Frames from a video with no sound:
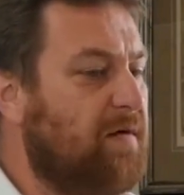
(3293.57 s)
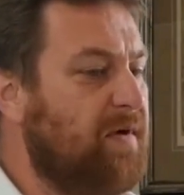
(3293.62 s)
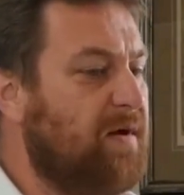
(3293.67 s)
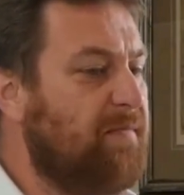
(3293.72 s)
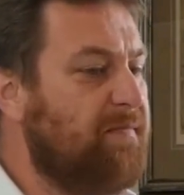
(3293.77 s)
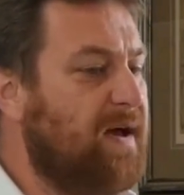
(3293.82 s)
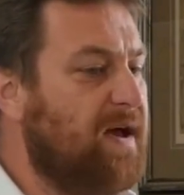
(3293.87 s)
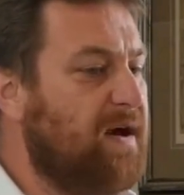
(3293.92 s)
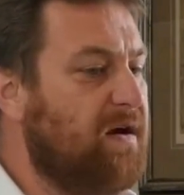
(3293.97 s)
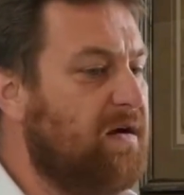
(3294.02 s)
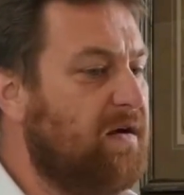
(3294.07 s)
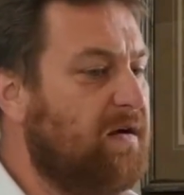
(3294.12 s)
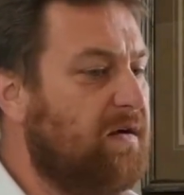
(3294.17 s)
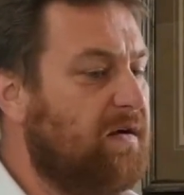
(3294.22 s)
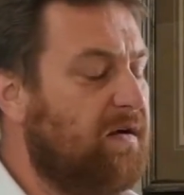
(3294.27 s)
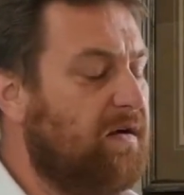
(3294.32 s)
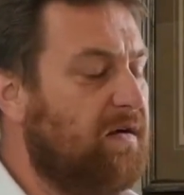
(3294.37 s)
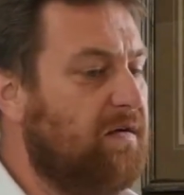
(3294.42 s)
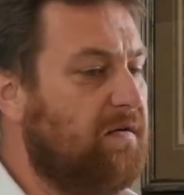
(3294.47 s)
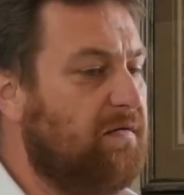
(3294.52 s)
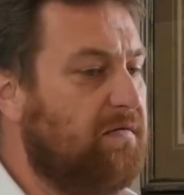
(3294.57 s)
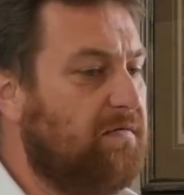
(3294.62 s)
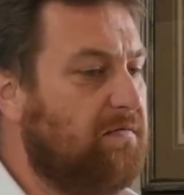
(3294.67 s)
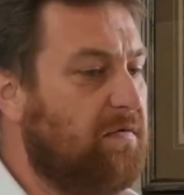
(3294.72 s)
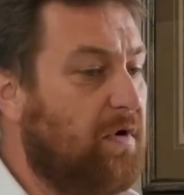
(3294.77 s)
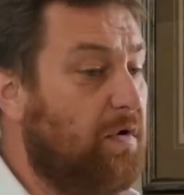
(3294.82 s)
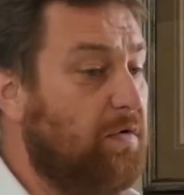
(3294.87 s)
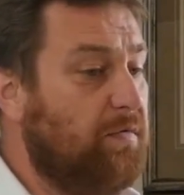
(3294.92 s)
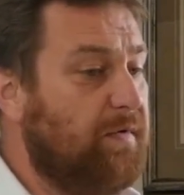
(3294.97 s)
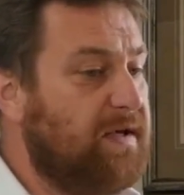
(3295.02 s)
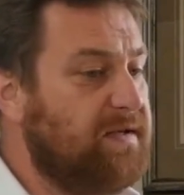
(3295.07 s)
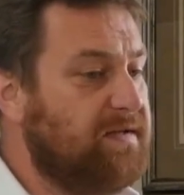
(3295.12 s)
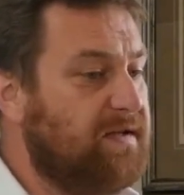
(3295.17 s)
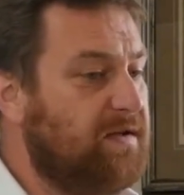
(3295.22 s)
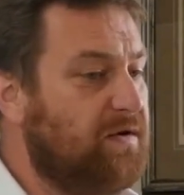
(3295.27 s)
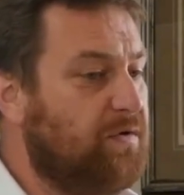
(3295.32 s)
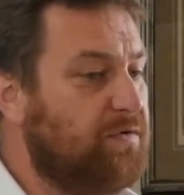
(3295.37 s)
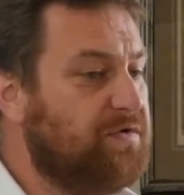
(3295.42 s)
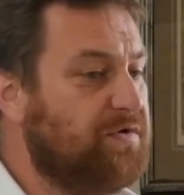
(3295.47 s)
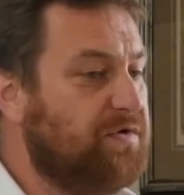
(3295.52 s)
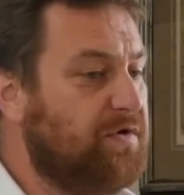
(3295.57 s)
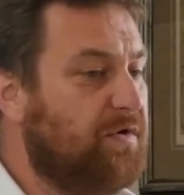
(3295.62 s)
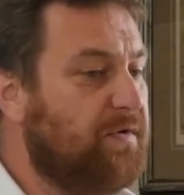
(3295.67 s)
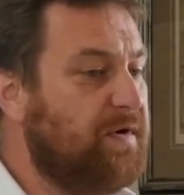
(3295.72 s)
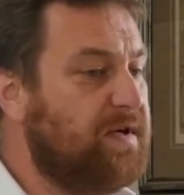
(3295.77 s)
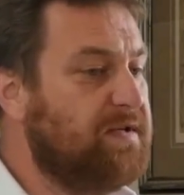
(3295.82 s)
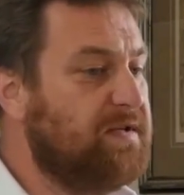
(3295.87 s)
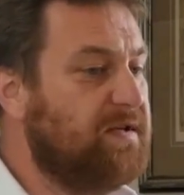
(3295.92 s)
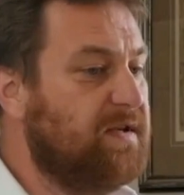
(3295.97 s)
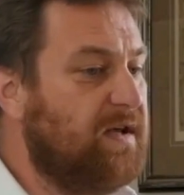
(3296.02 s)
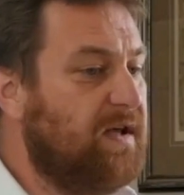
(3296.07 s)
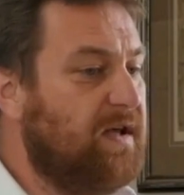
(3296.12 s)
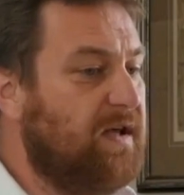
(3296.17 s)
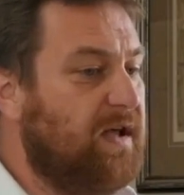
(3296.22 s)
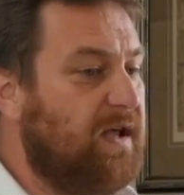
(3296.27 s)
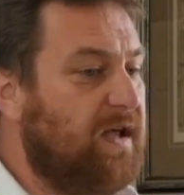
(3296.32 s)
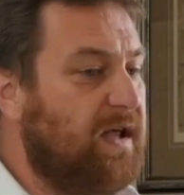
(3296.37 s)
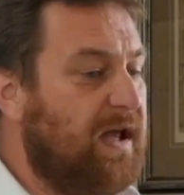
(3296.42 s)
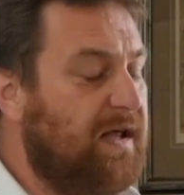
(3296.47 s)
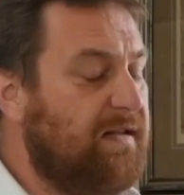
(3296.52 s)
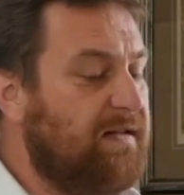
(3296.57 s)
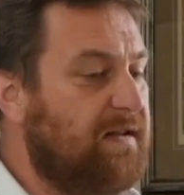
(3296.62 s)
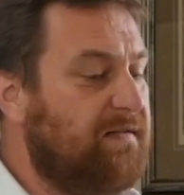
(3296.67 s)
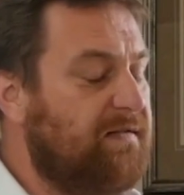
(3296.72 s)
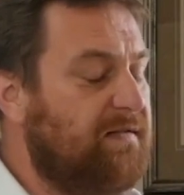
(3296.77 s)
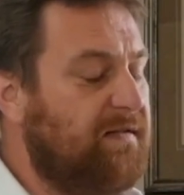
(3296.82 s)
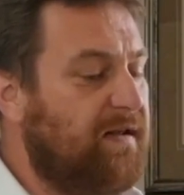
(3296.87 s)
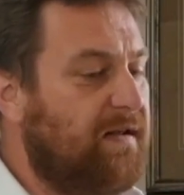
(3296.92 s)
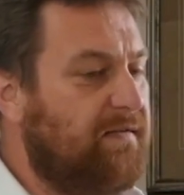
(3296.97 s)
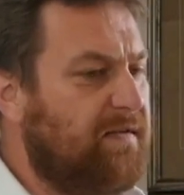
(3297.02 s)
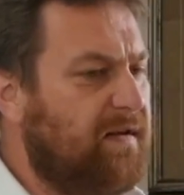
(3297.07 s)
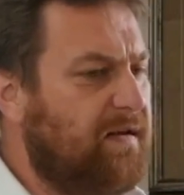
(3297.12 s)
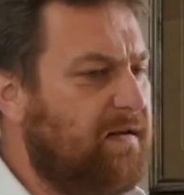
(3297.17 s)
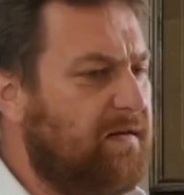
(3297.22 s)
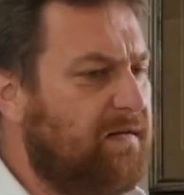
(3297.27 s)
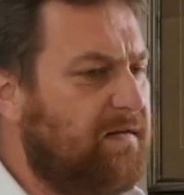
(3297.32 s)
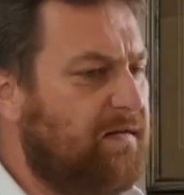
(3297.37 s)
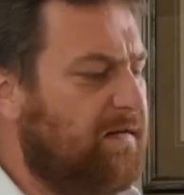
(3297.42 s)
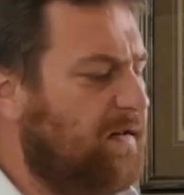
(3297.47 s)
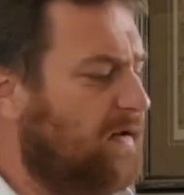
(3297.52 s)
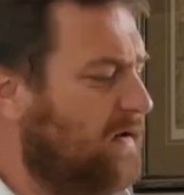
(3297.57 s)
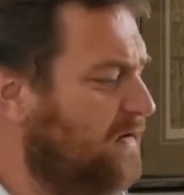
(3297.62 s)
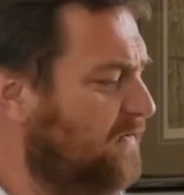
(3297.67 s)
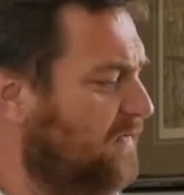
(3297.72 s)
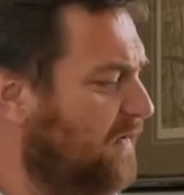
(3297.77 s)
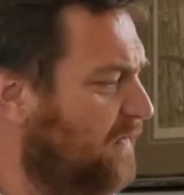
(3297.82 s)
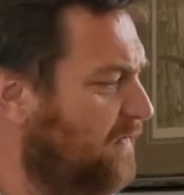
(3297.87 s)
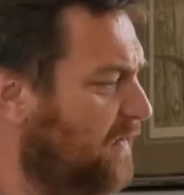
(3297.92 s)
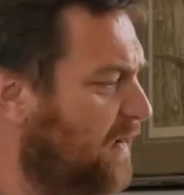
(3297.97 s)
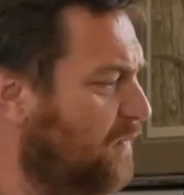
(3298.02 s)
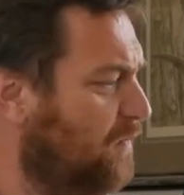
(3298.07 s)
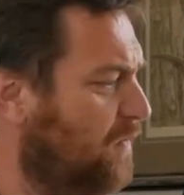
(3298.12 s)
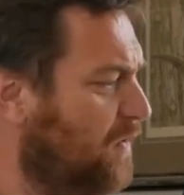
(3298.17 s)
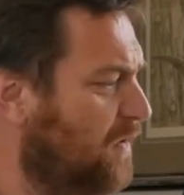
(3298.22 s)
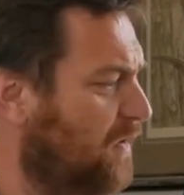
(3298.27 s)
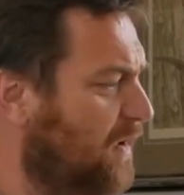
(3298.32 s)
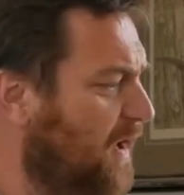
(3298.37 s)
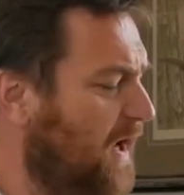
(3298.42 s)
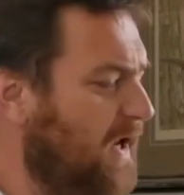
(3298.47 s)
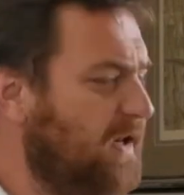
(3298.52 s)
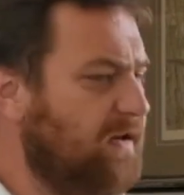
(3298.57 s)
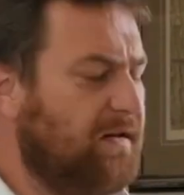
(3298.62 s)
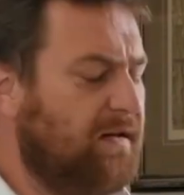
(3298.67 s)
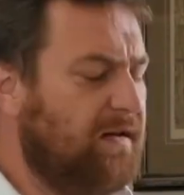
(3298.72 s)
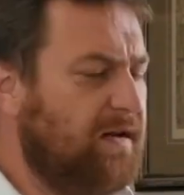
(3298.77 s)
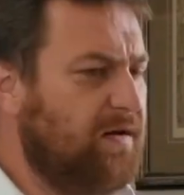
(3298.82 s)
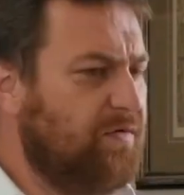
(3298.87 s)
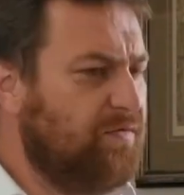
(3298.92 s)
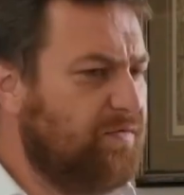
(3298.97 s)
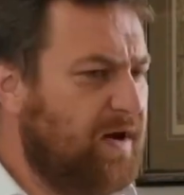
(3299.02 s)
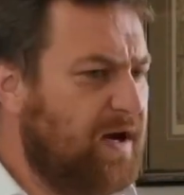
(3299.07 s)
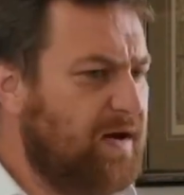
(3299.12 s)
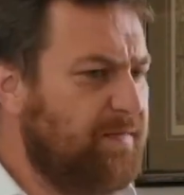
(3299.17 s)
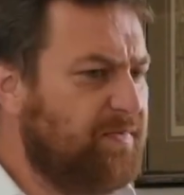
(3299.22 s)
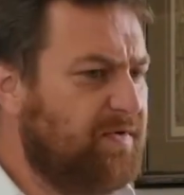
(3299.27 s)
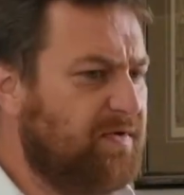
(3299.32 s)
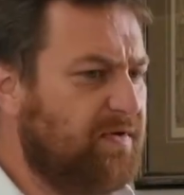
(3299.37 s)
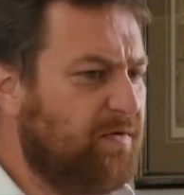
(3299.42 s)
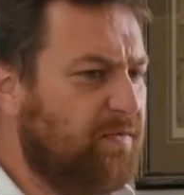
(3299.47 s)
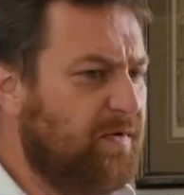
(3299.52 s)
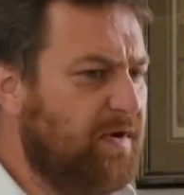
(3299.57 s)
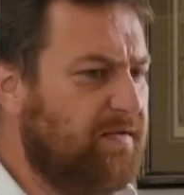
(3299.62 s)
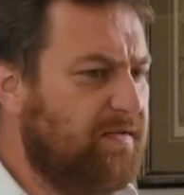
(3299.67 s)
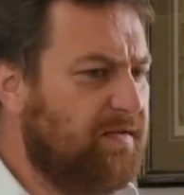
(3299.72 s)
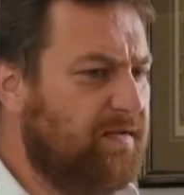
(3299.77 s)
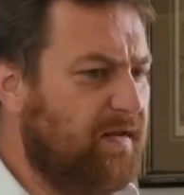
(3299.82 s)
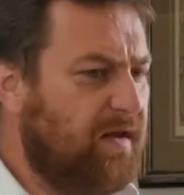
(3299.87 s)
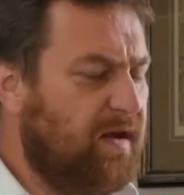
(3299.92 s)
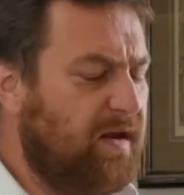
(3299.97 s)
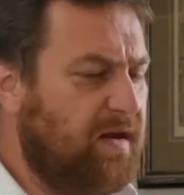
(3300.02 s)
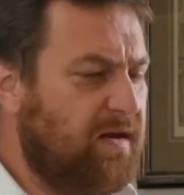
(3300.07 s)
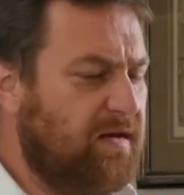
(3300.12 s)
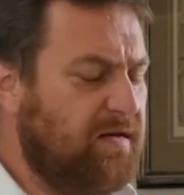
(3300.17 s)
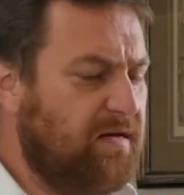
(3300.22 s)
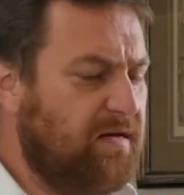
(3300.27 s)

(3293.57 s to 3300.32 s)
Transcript: coming back always in those stories, and that they were anally raped with